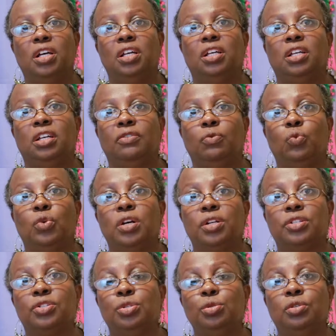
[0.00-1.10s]
of 1
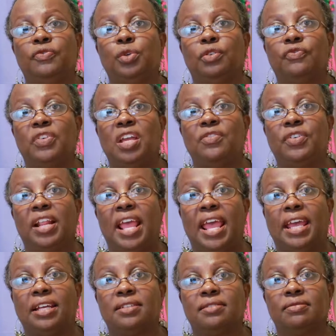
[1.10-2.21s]
or 2 of your favorite
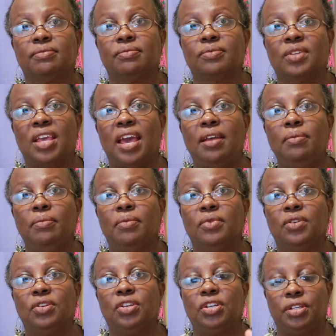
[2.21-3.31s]
hacks. Okay,
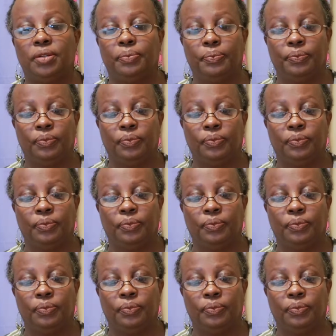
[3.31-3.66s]
good.